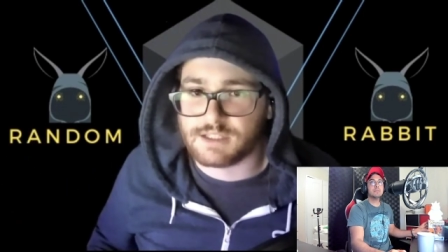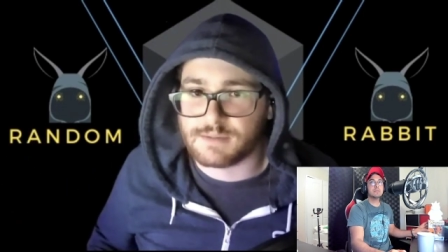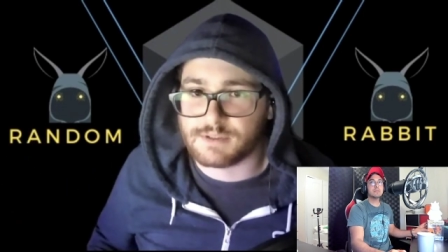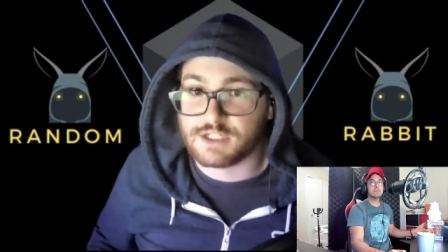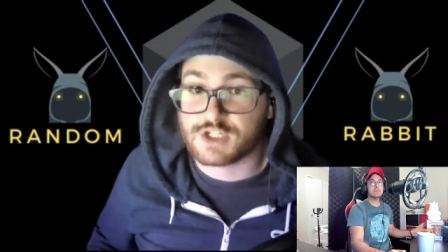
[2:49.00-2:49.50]

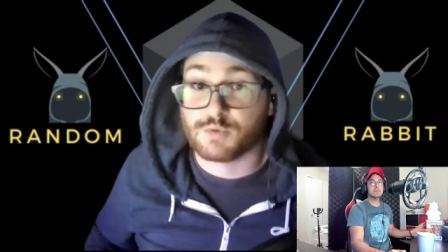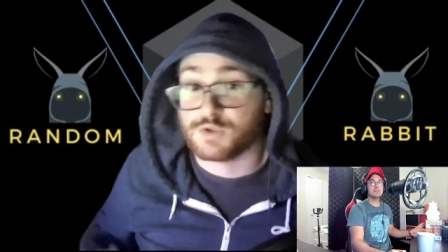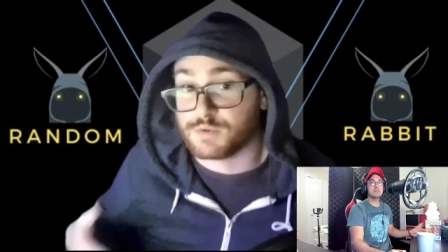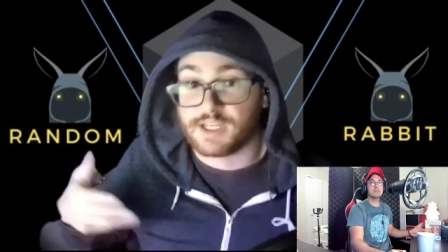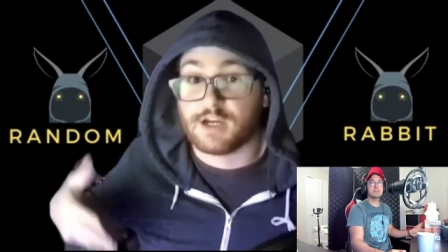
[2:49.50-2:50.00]
positions, which
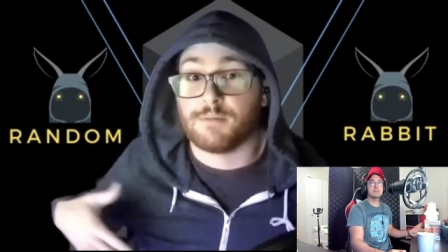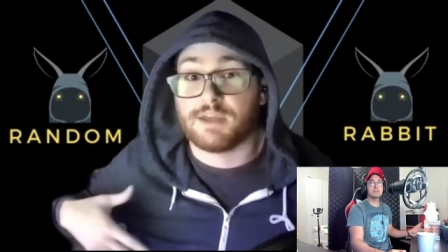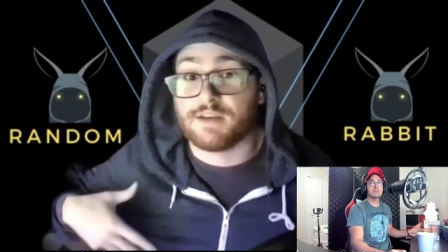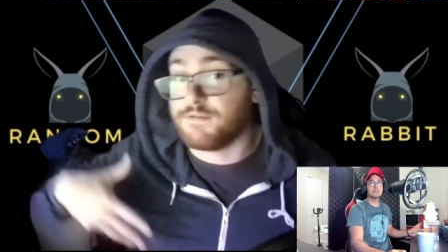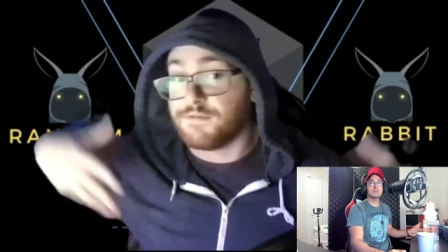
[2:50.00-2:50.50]
would then help
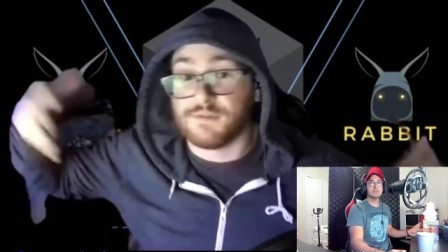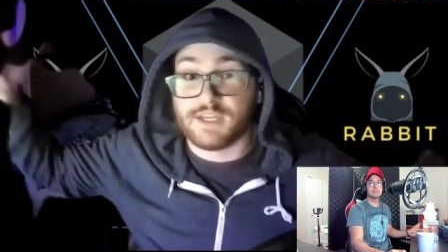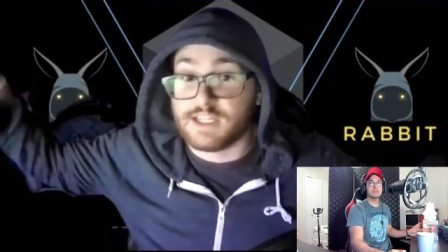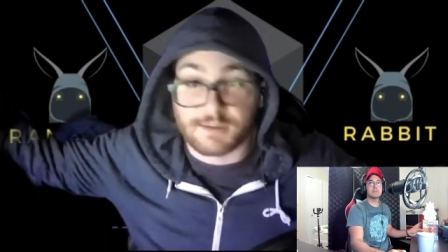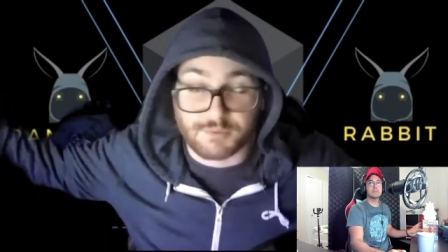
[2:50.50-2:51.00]

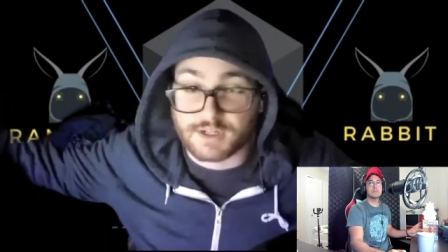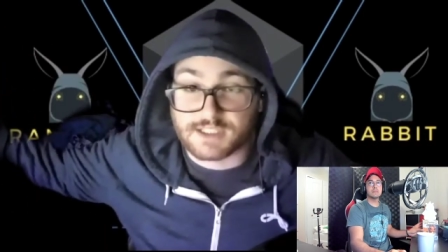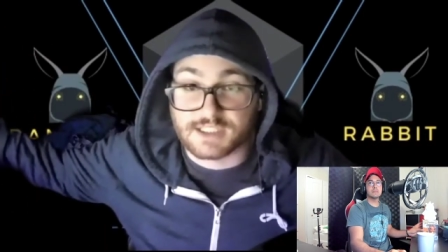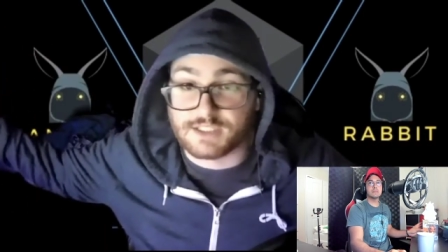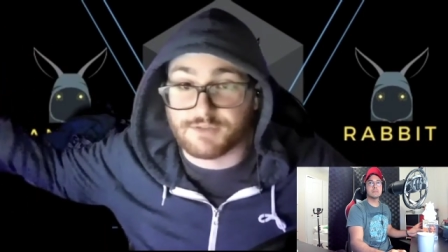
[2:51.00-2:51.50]
inflate the
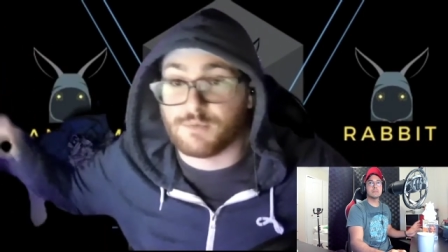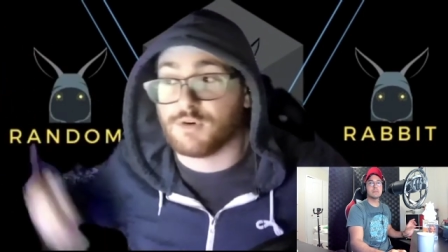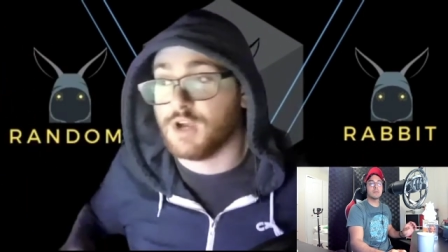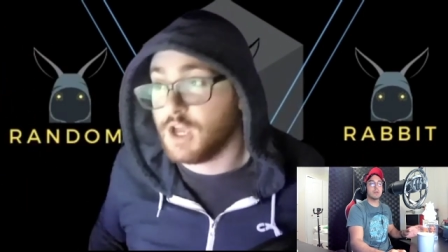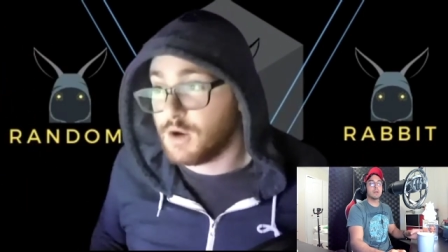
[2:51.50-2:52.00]
prices even
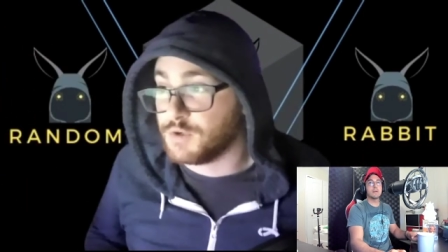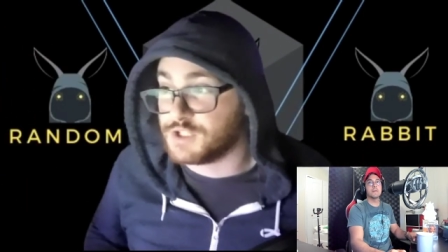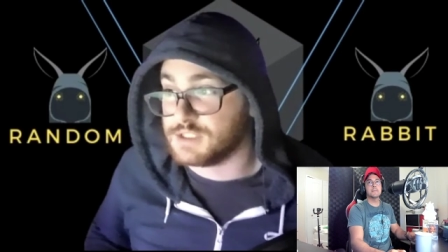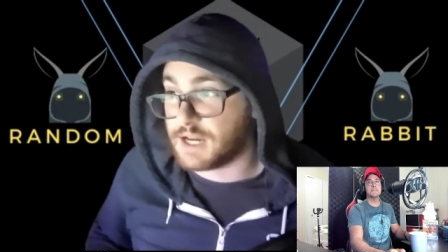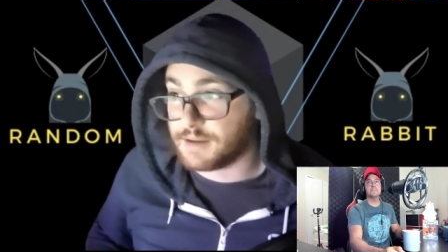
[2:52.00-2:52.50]
more, which
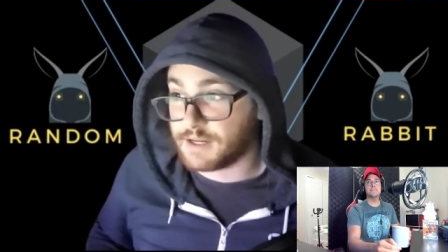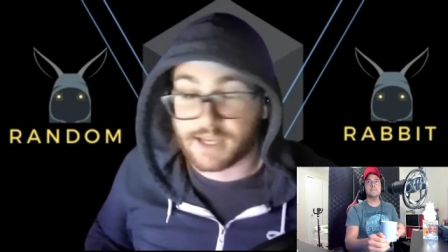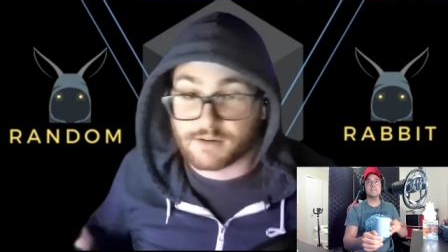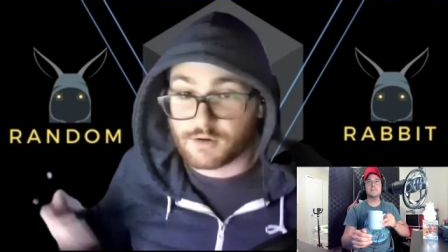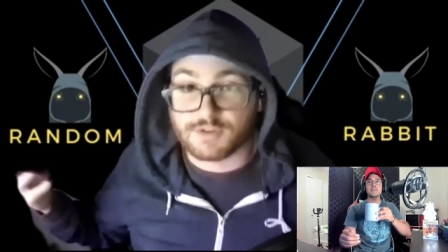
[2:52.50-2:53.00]
is
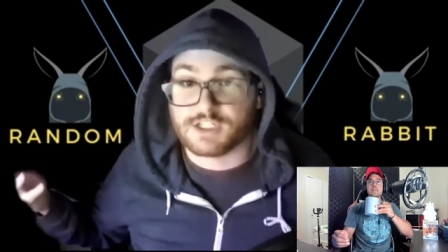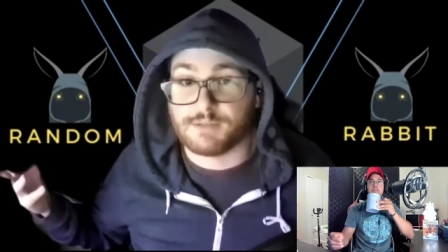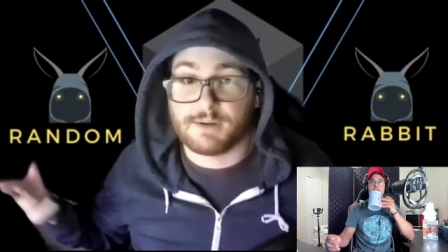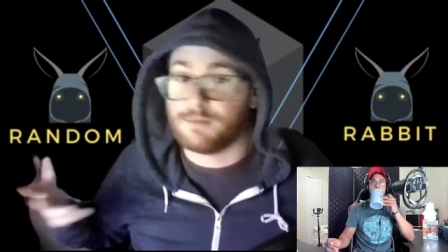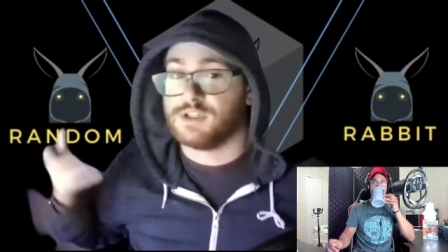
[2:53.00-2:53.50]
again causing a
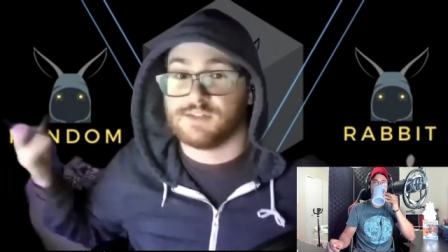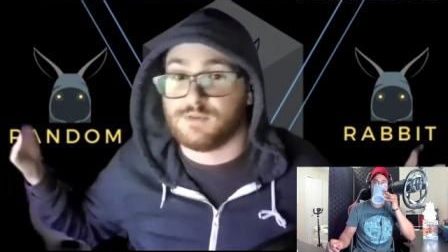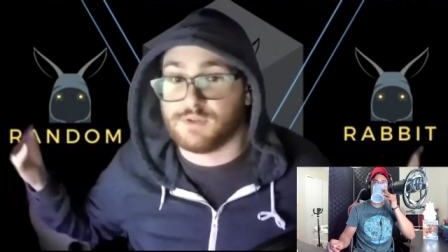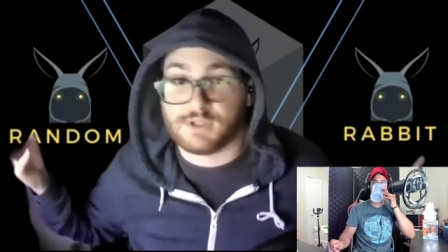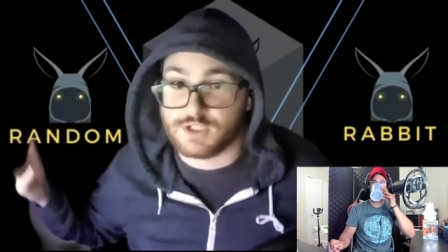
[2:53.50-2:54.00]
bubble. Because if
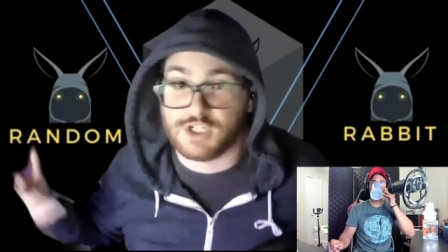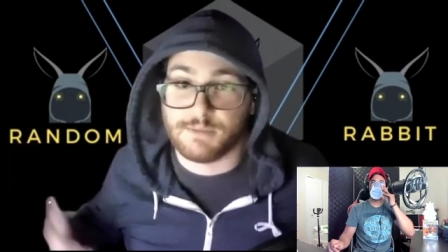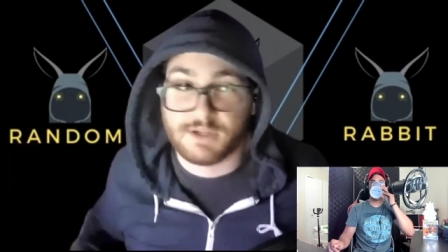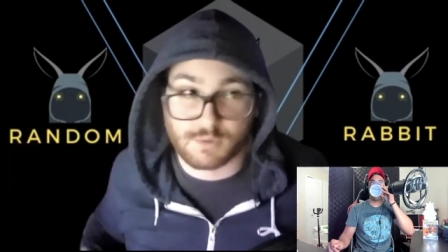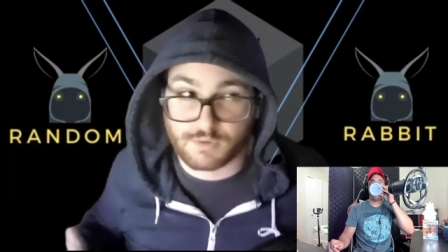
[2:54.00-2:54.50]
you think
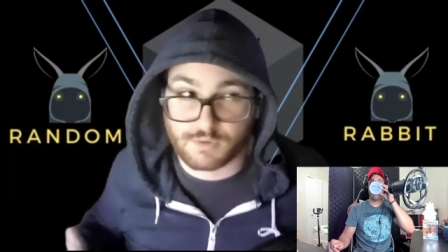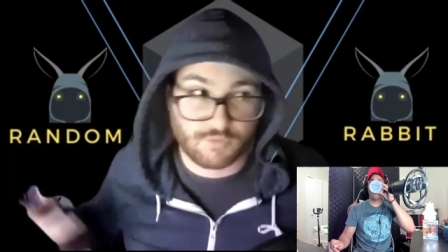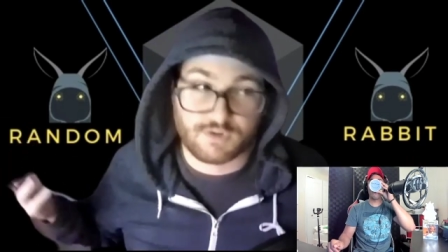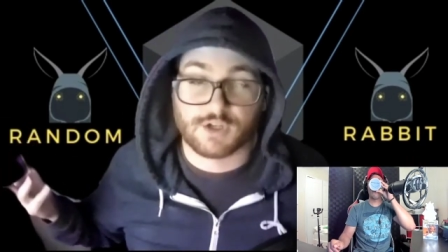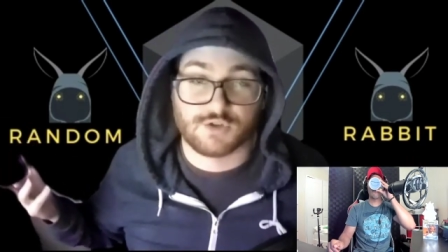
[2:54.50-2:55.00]
GME is worth
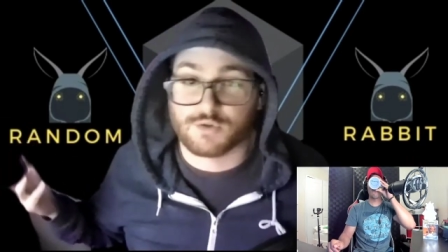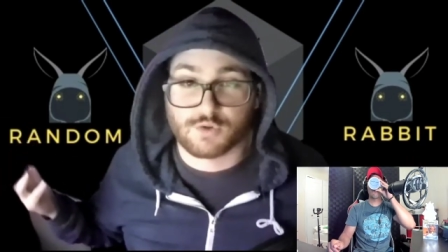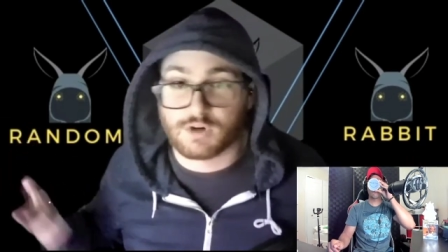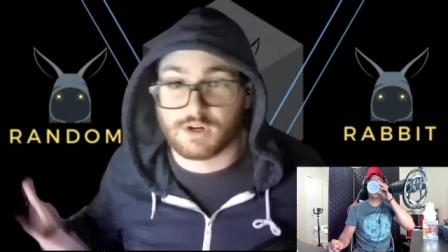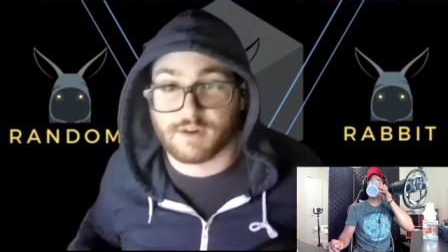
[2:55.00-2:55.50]

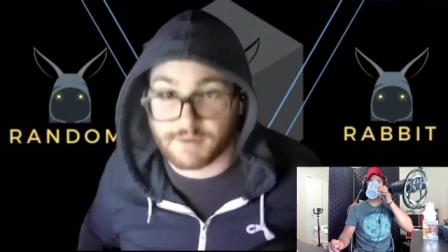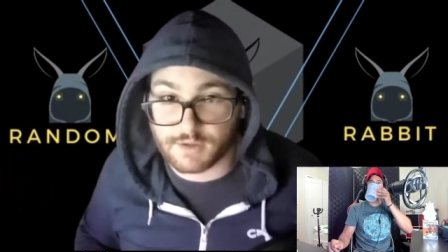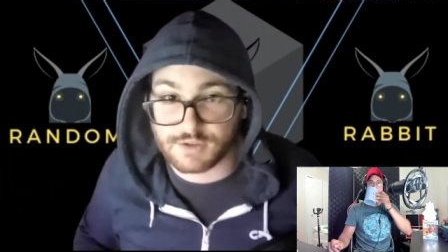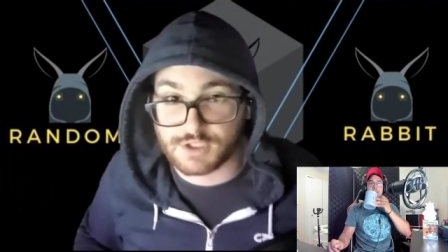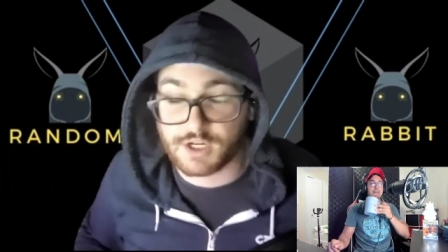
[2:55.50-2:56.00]
$325
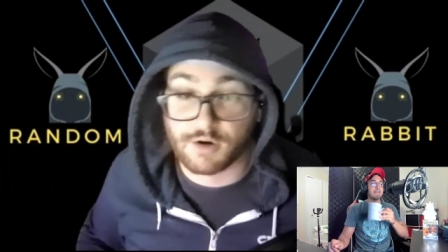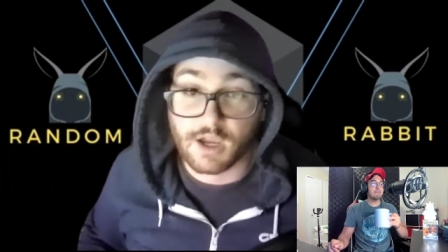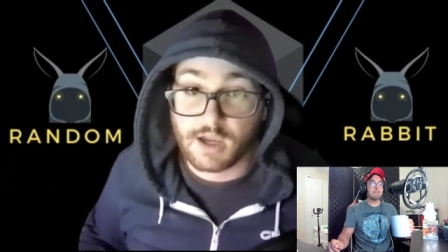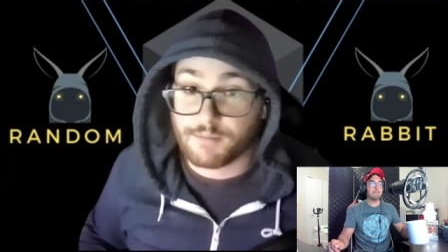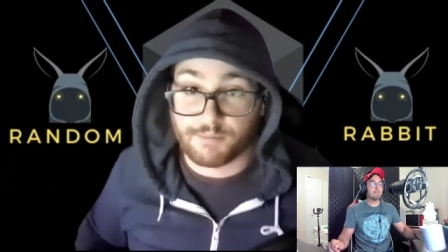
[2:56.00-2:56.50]
a share
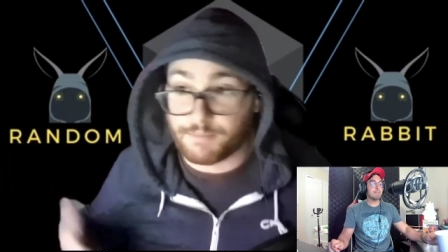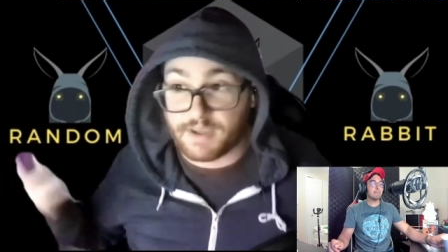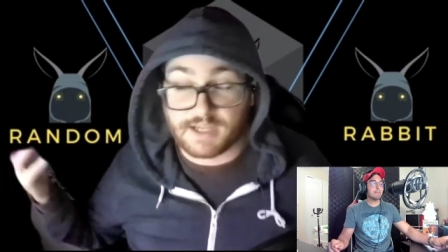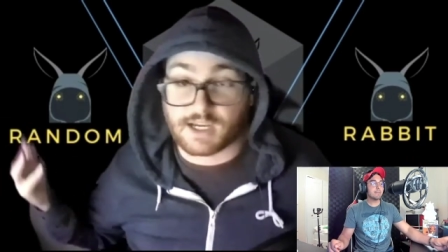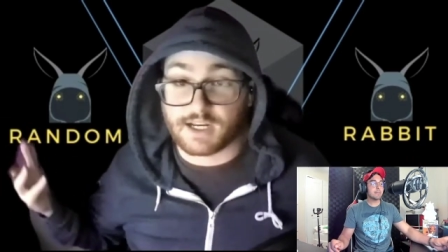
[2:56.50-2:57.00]

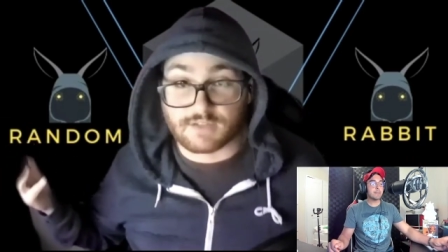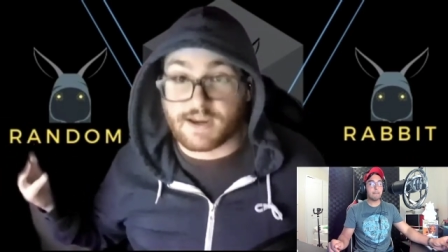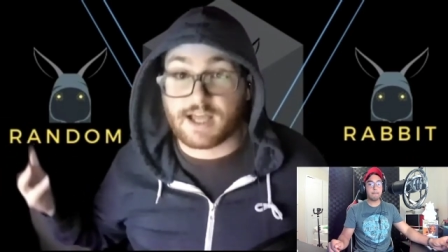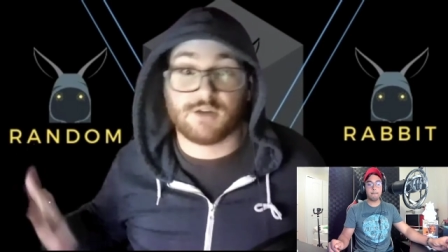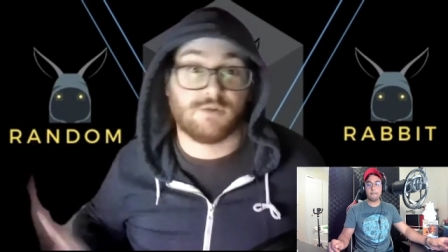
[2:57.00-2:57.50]
based on its
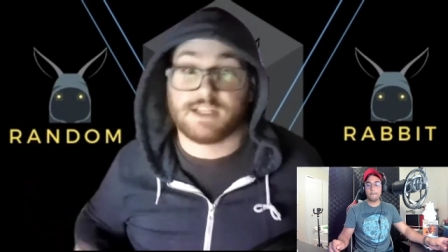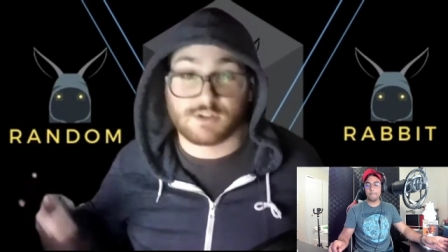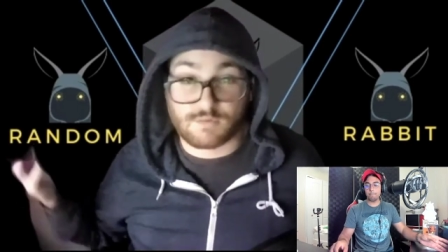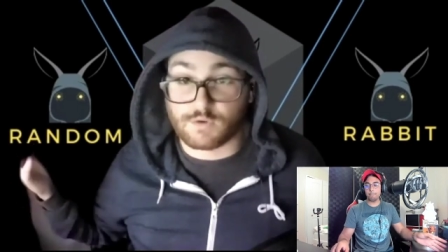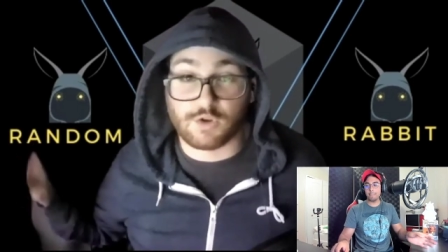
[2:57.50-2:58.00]
value,
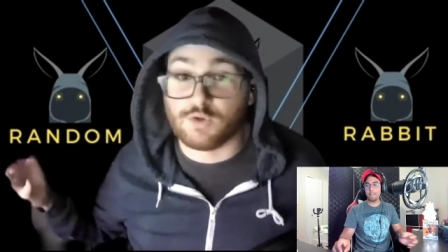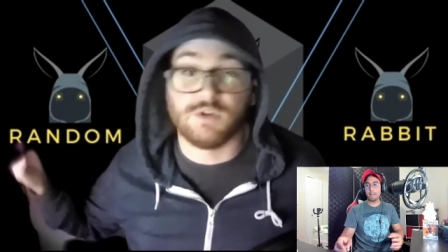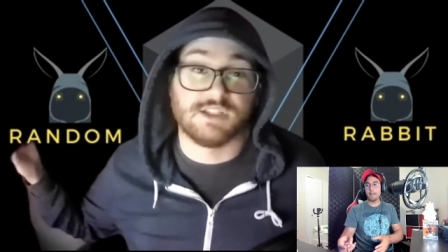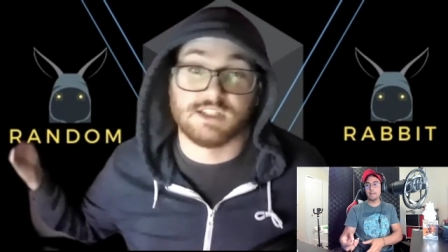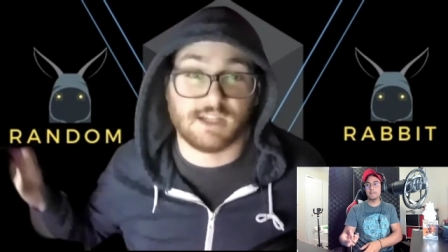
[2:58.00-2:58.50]
that's
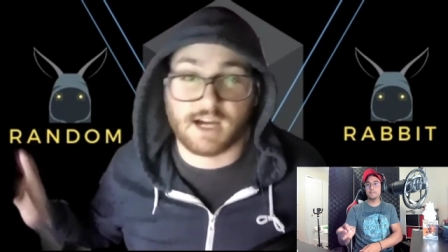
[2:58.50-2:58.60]
lunacy.